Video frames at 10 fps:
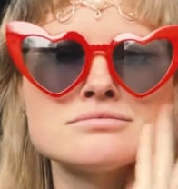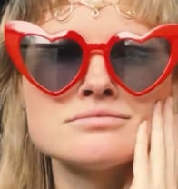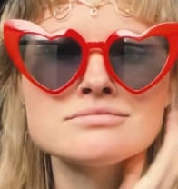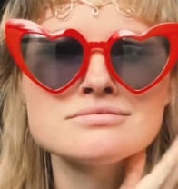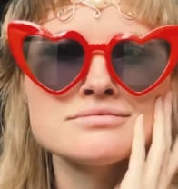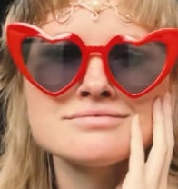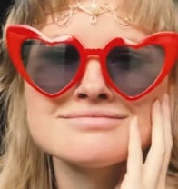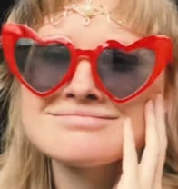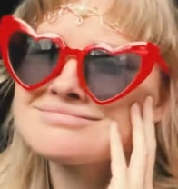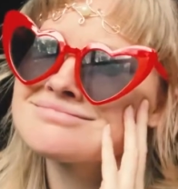
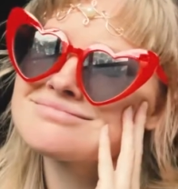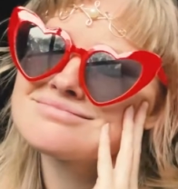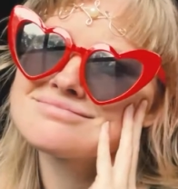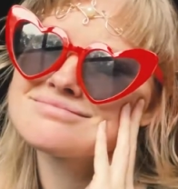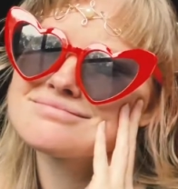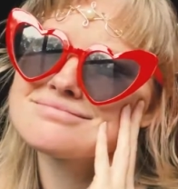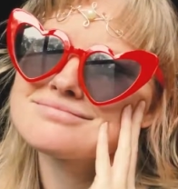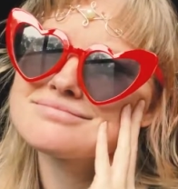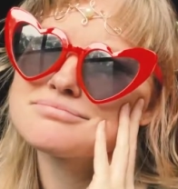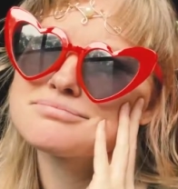
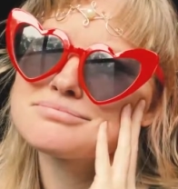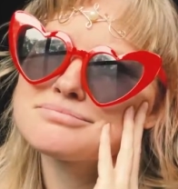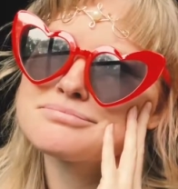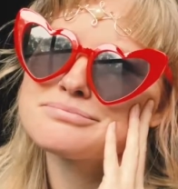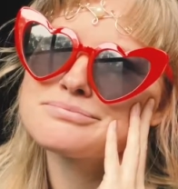[no speech]